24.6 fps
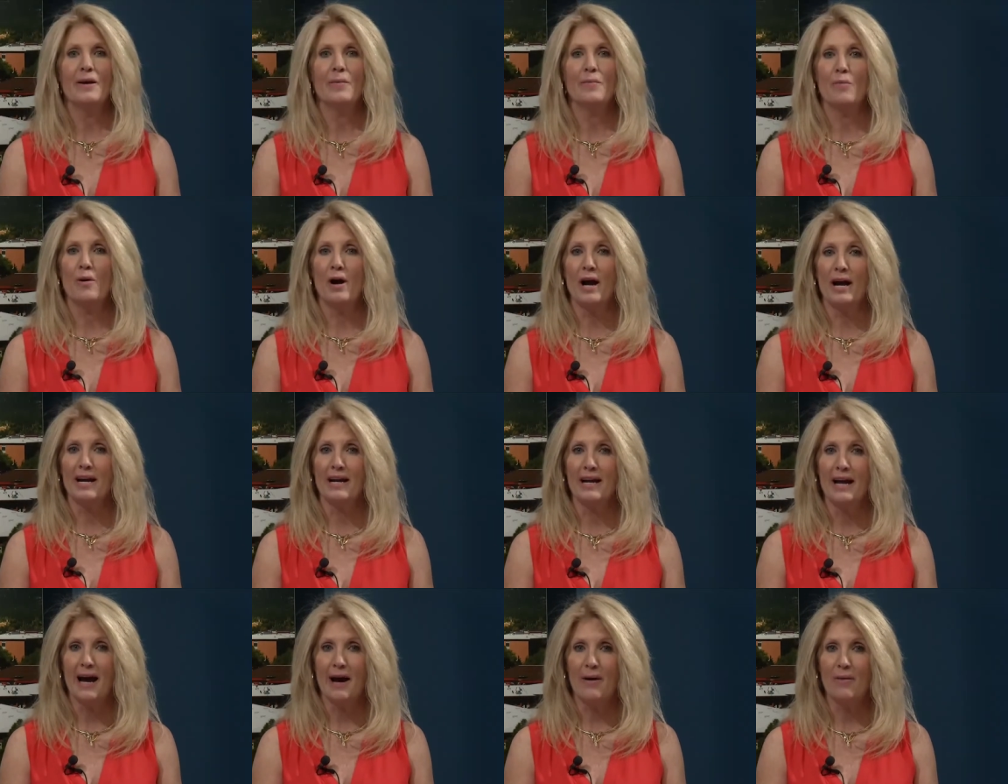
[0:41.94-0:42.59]

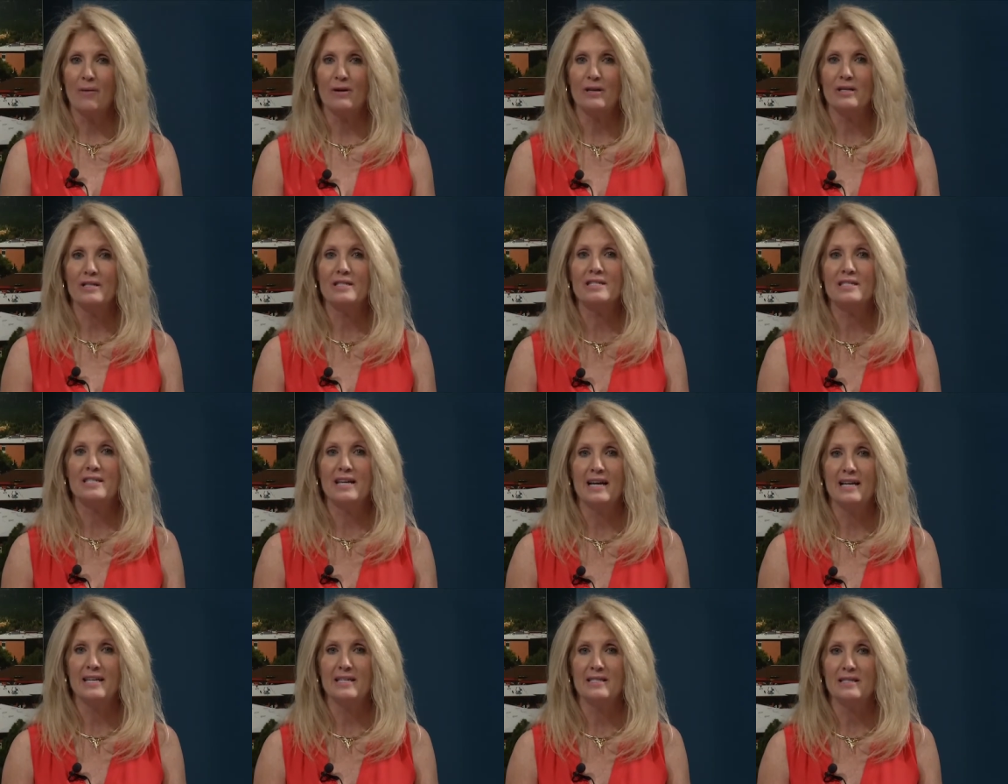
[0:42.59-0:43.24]
Bryan Howard
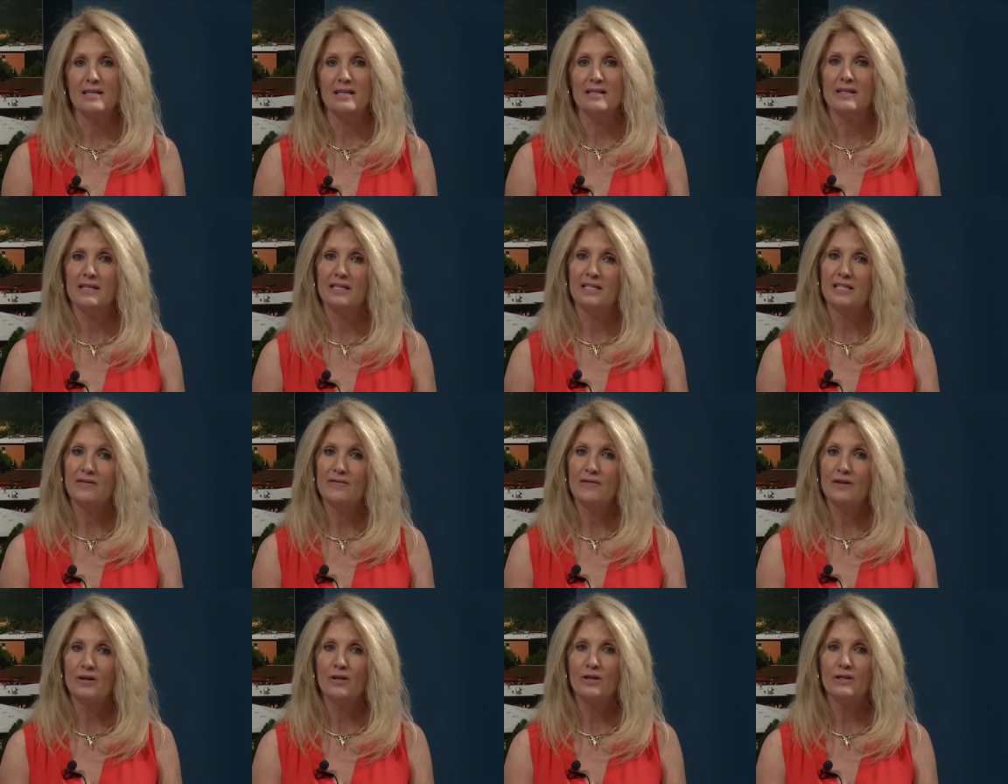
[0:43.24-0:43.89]
says that the
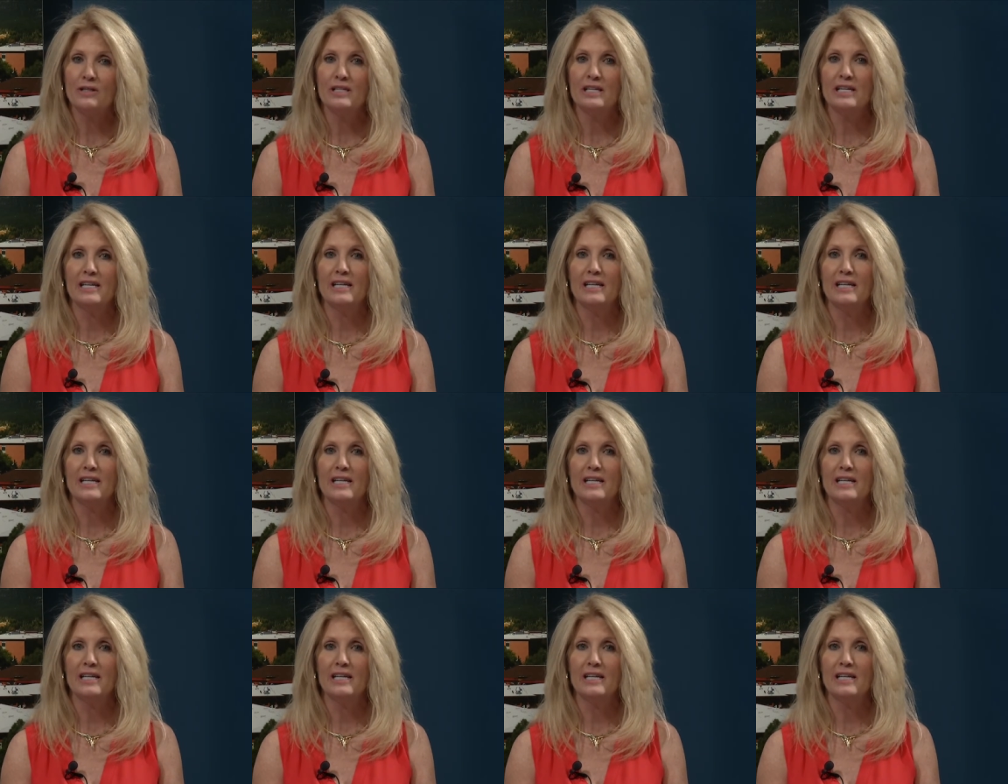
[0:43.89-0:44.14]
difficulty